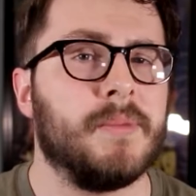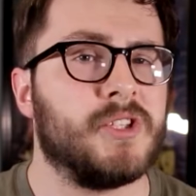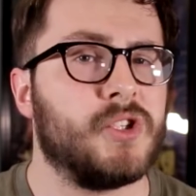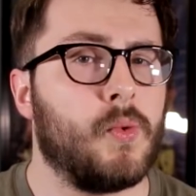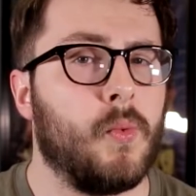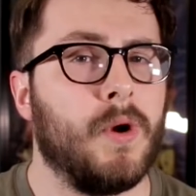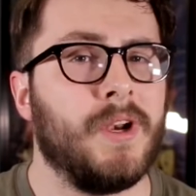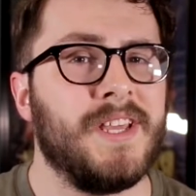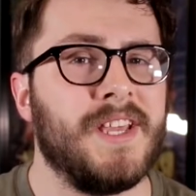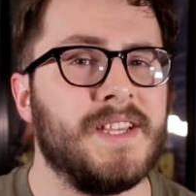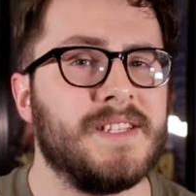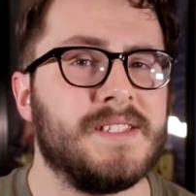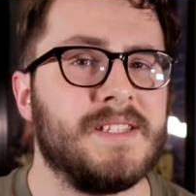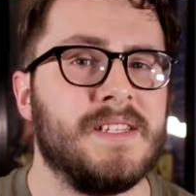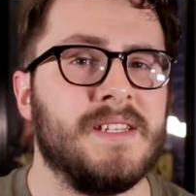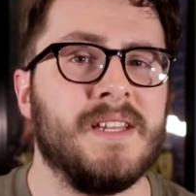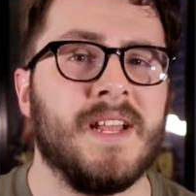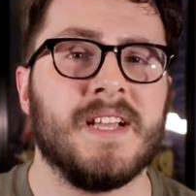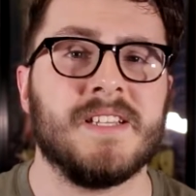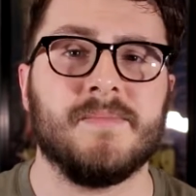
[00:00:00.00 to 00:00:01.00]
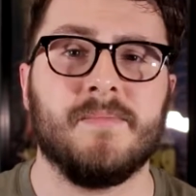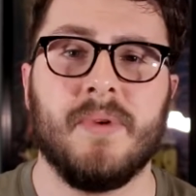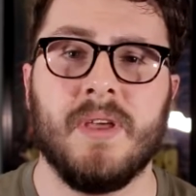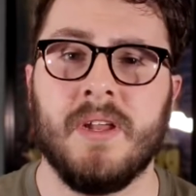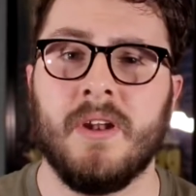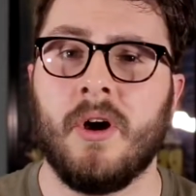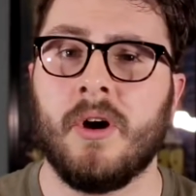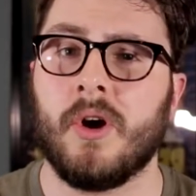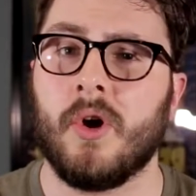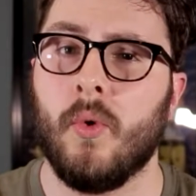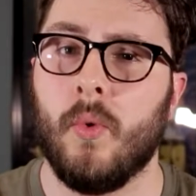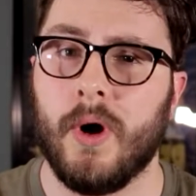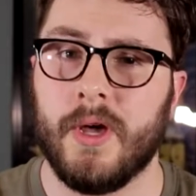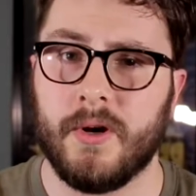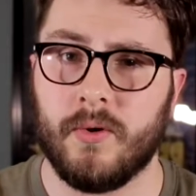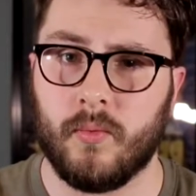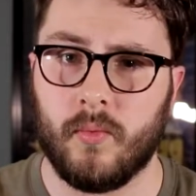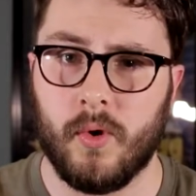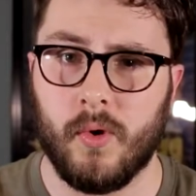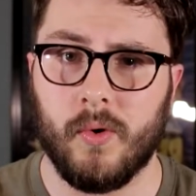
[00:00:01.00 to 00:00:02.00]
but 2018 has been on quite
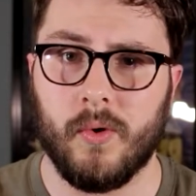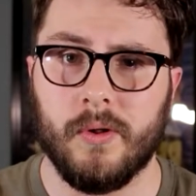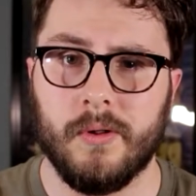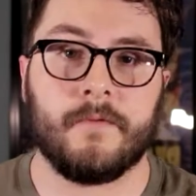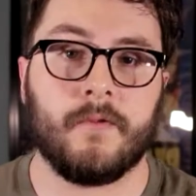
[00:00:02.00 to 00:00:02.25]
a roll.